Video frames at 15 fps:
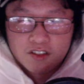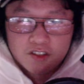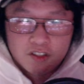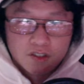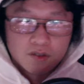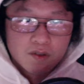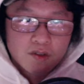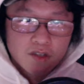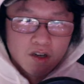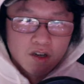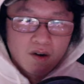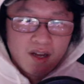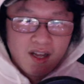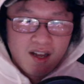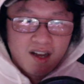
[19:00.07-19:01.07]
too.
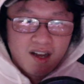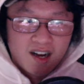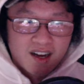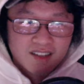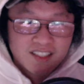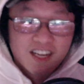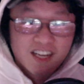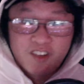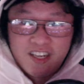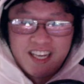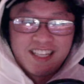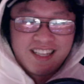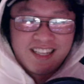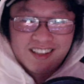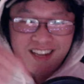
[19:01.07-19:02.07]
So definitely
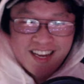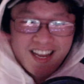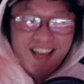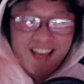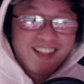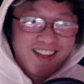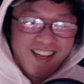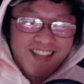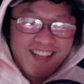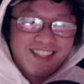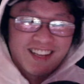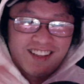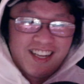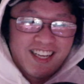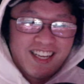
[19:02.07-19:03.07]
hit
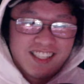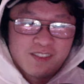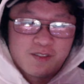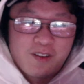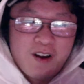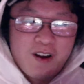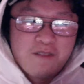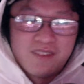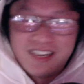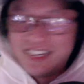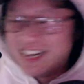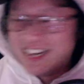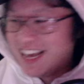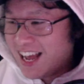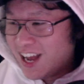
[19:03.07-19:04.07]
that like and subscribe
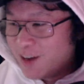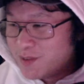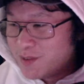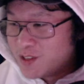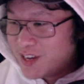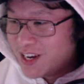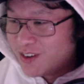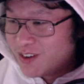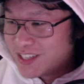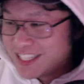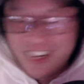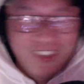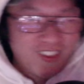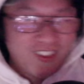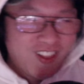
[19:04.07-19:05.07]
button. I hope this video wasn't
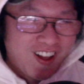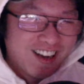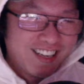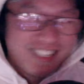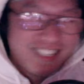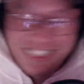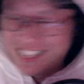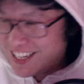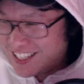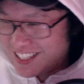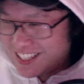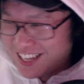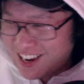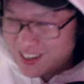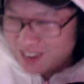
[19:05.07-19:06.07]
too long. It's like
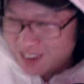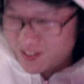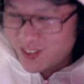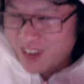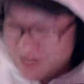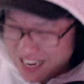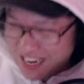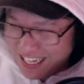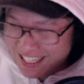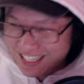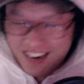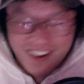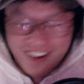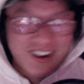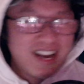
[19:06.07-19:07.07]
coming up 20 minutes
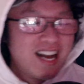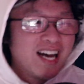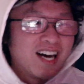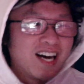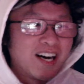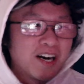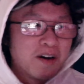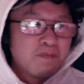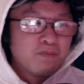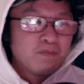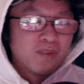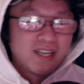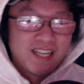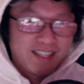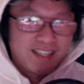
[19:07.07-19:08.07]
now.
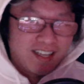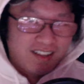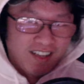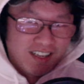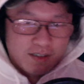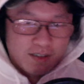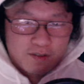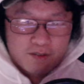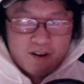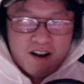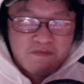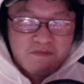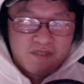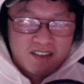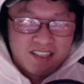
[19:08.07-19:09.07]
But hit that like,
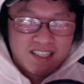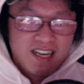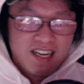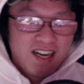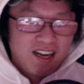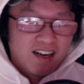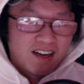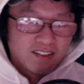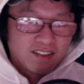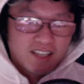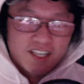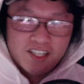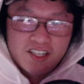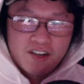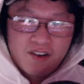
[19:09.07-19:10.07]
subscribe button. Let
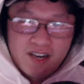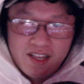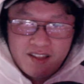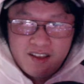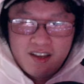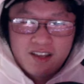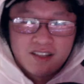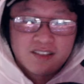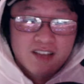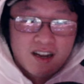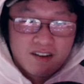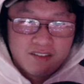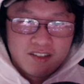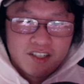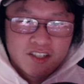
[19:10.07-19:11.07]
us know anything inside
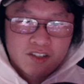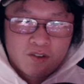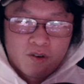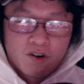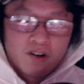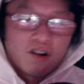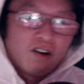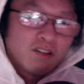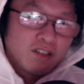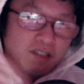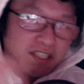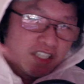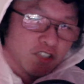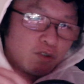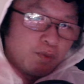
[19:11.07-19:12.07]
of the Discord. All the
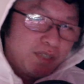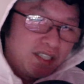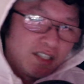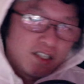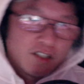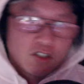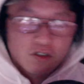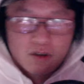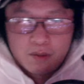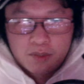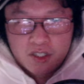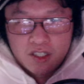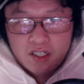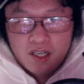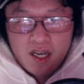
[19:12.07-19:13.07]
links will be in the
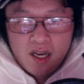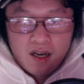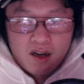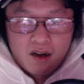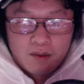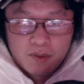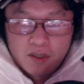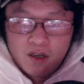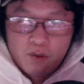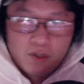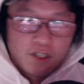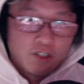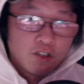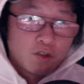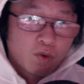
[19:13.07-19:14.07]
description, along with
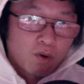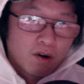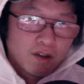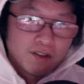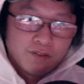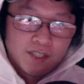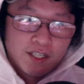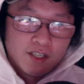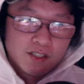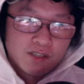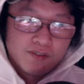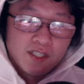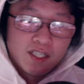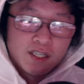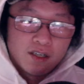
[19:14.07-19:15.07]
the tutorial videos if
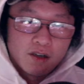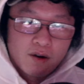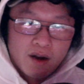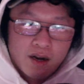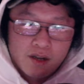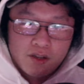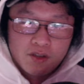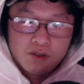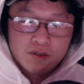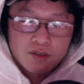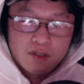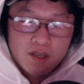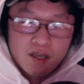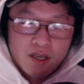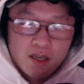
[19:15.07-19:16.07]
you need to know how to use
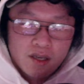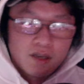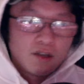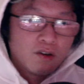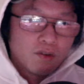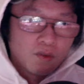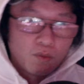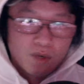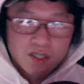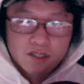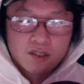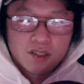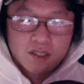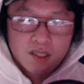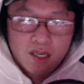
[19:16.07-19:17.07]
the the
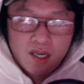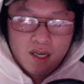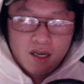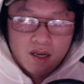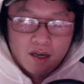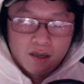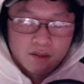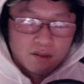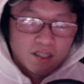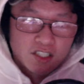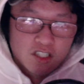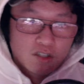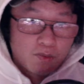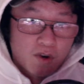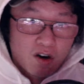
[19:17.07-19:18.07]
wizard, the
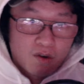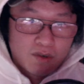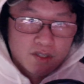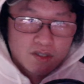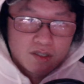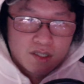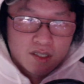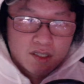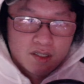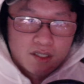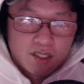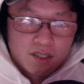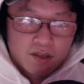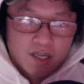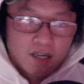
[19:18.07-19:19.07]
Legends of the Mara wizard
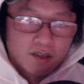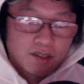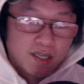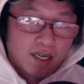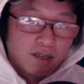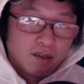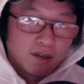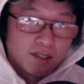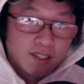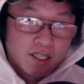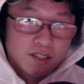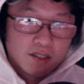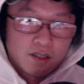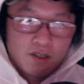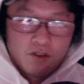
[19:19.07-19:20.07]
to calculate how long it
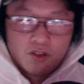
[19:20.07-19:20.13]
takes to kill your